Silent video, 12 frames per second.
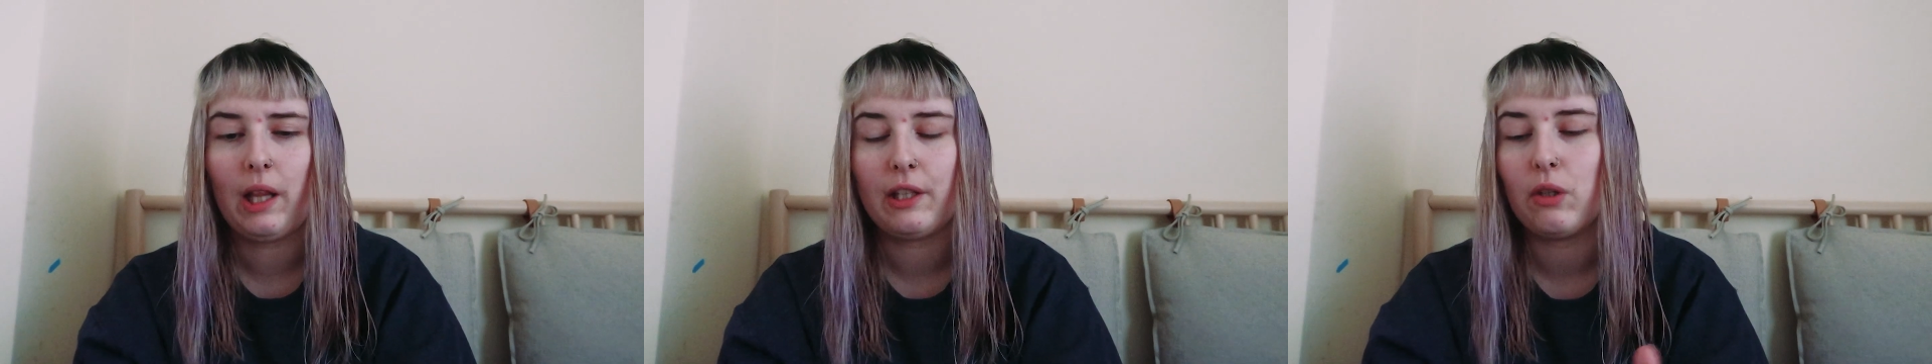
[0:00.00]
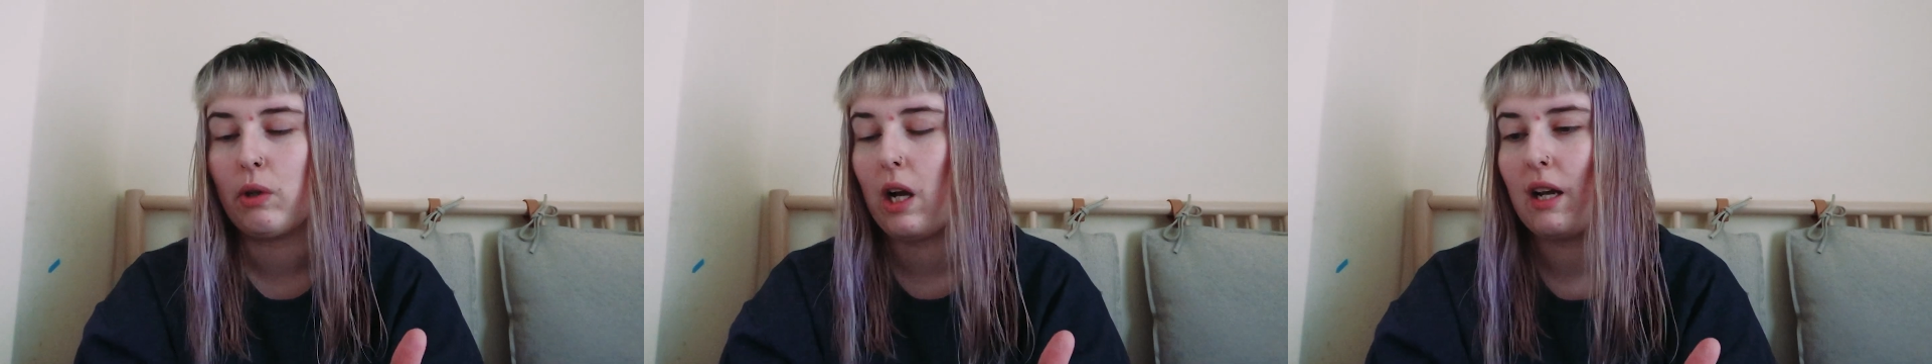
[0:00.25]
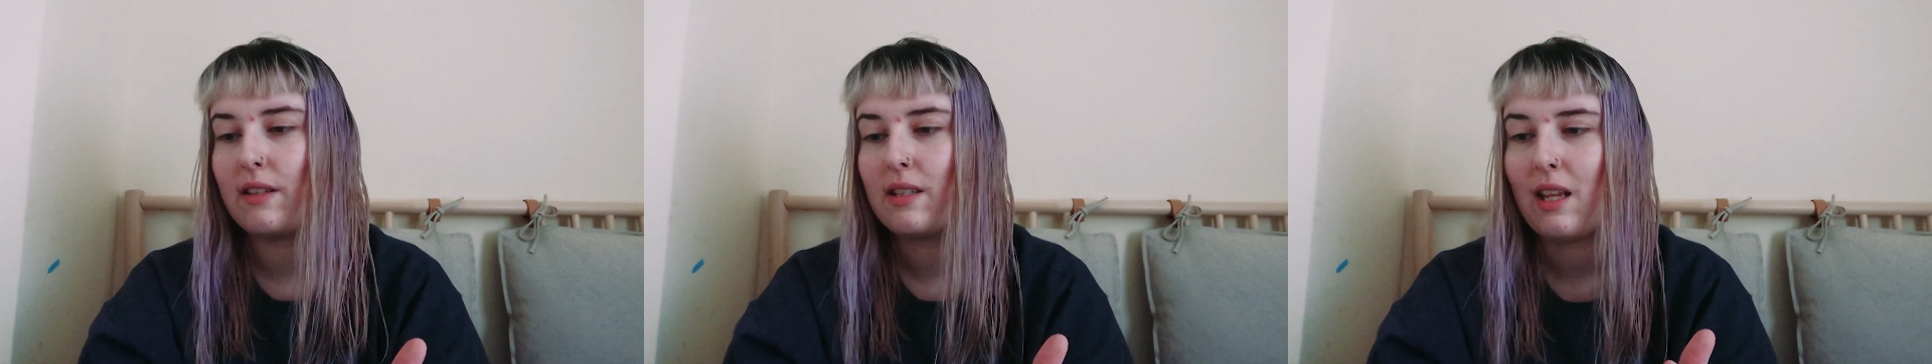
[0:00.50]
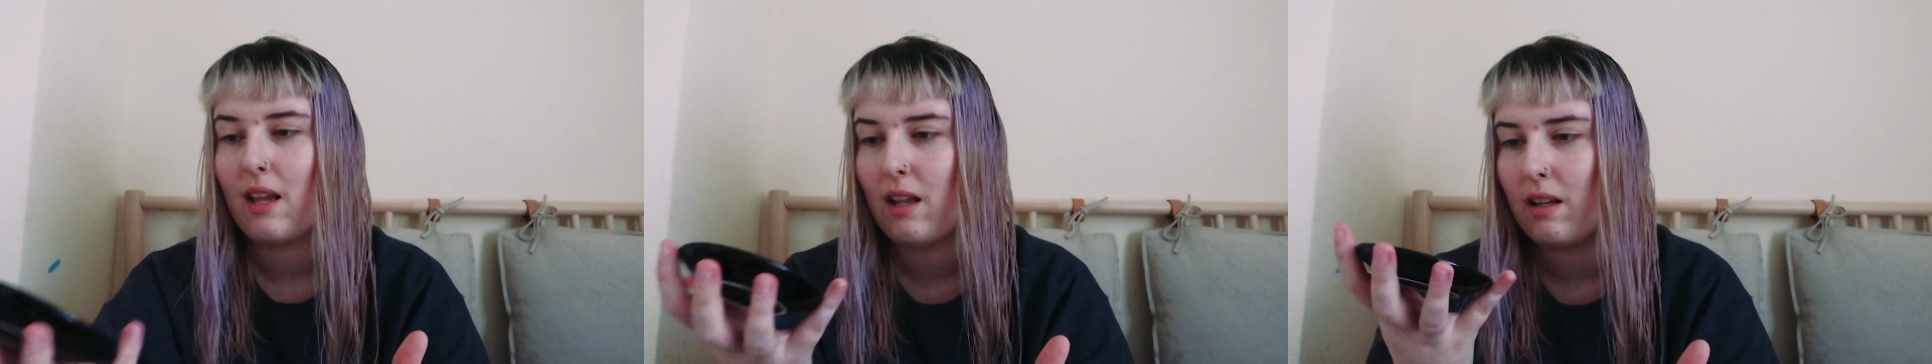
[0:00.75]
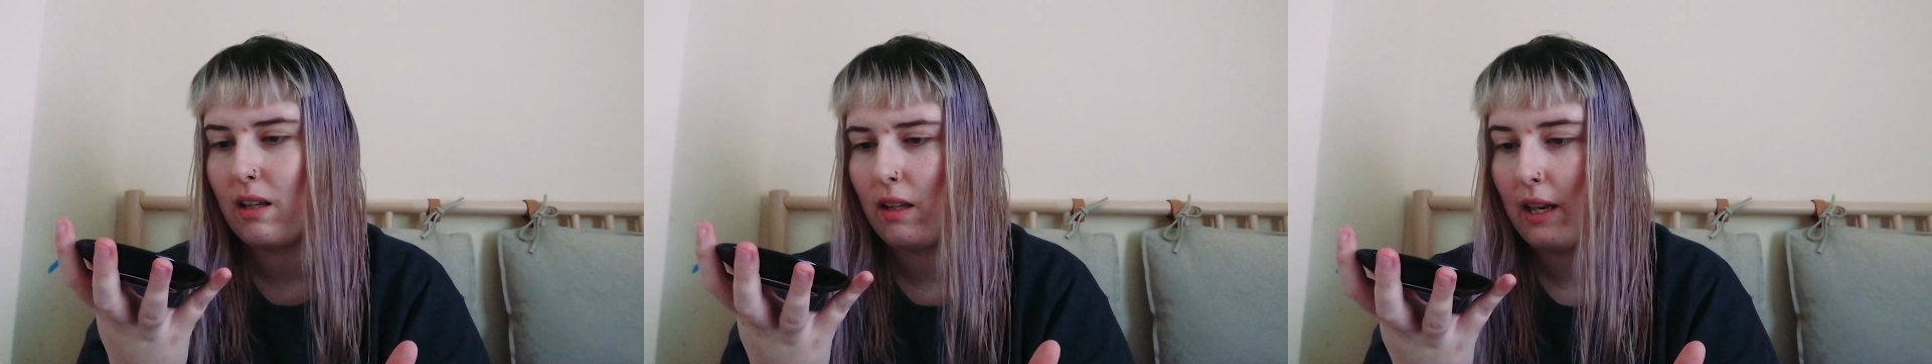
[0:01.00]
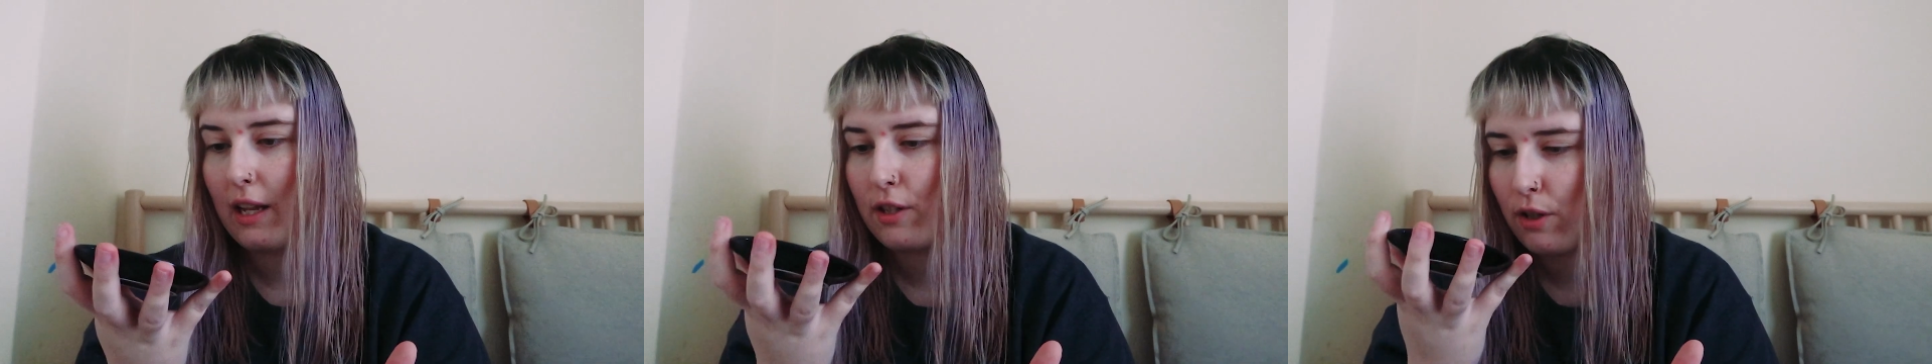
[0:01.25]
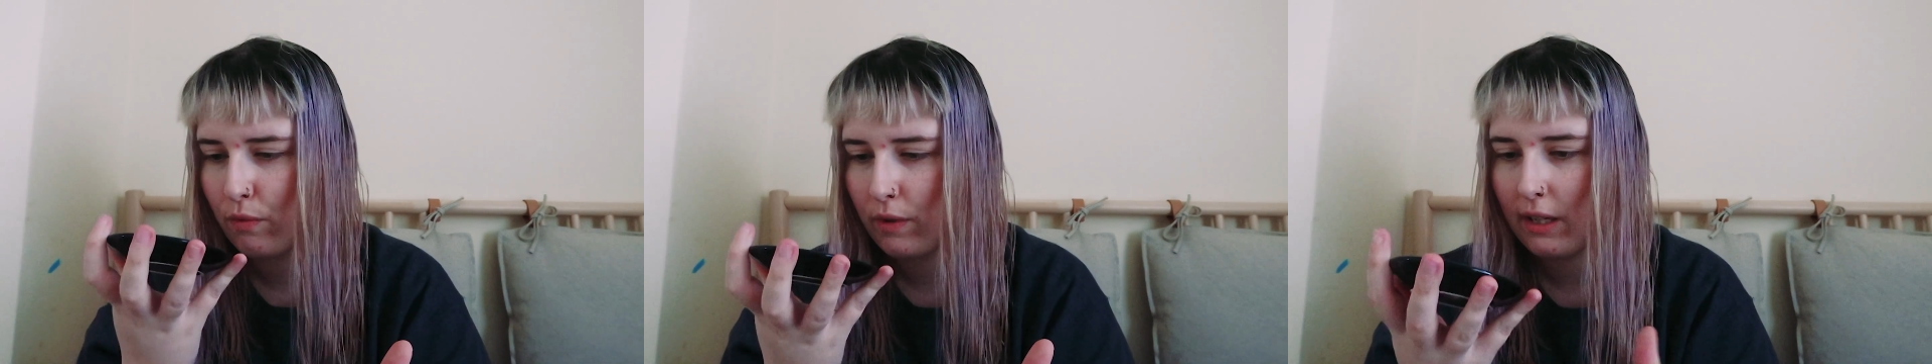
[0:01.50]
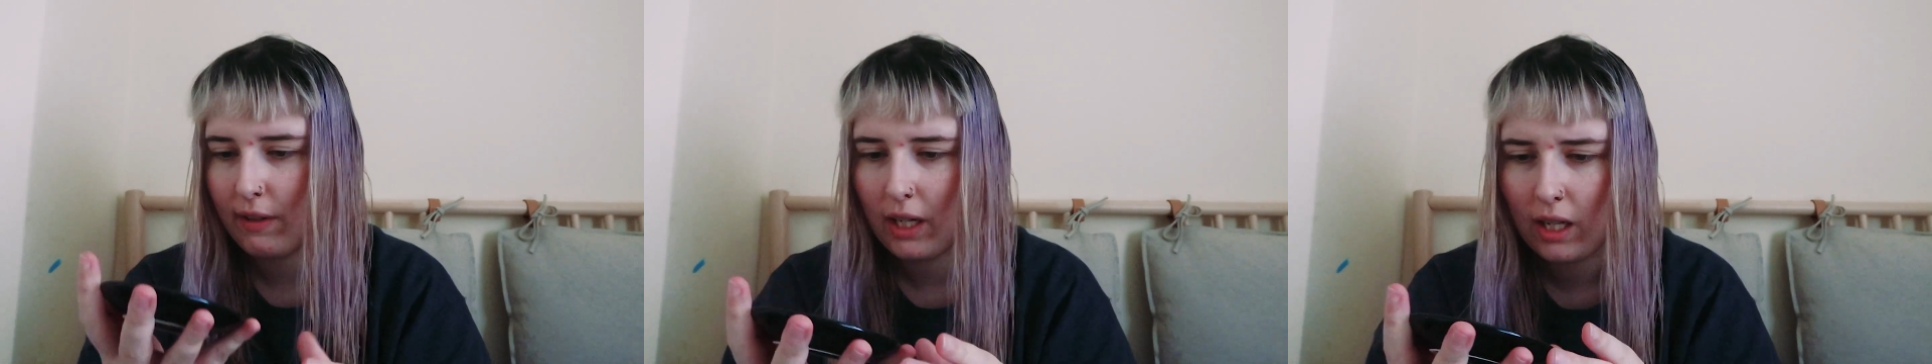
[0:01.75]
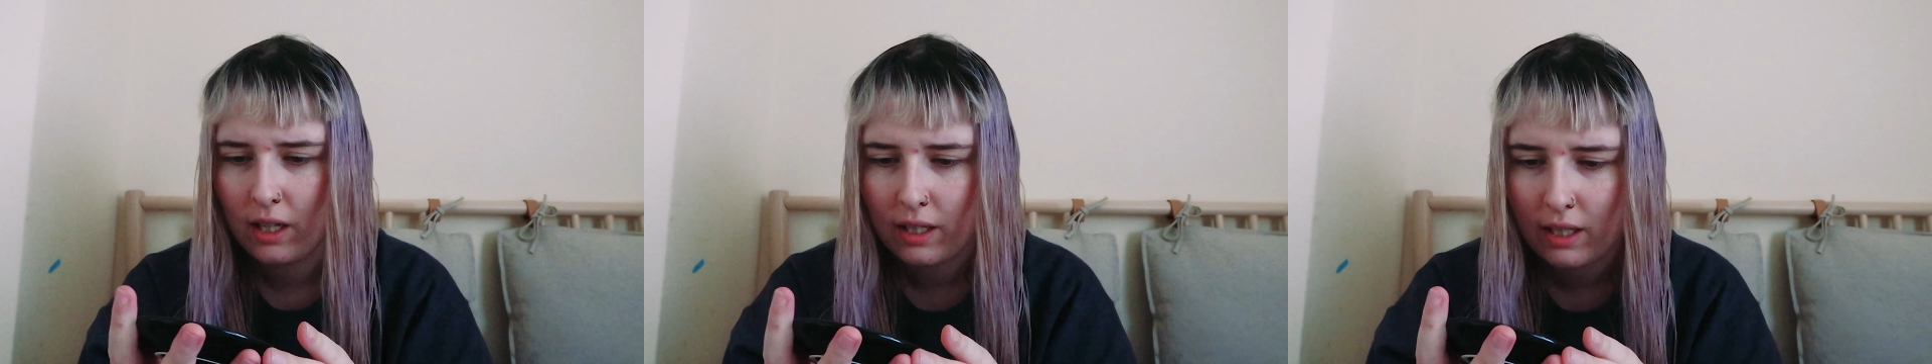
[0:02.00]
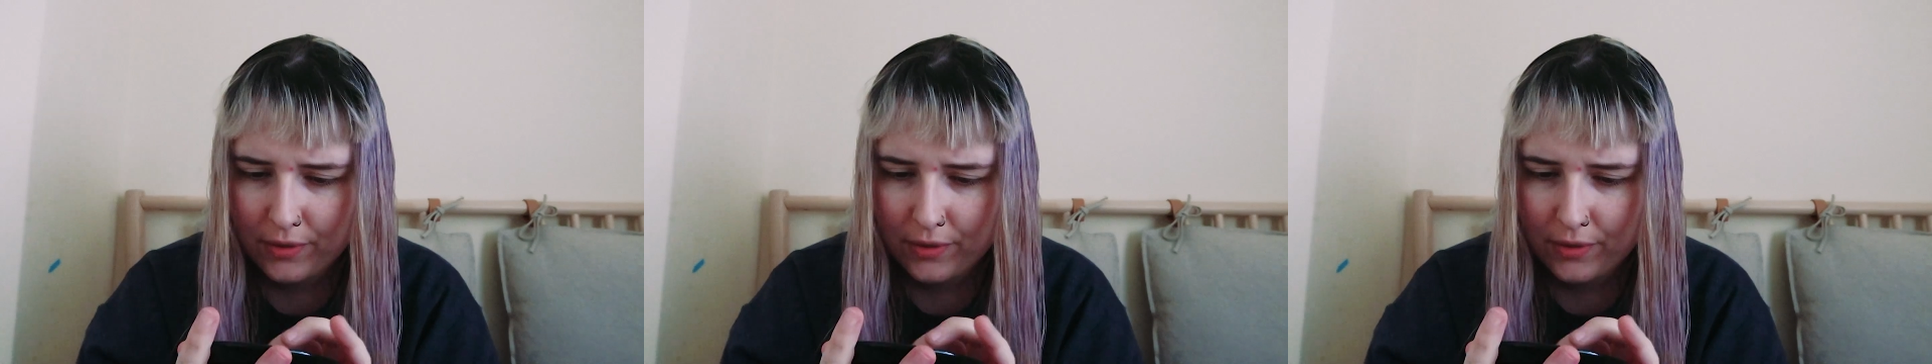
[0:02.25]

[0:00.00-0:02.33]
like you can't see it unless you really, really look.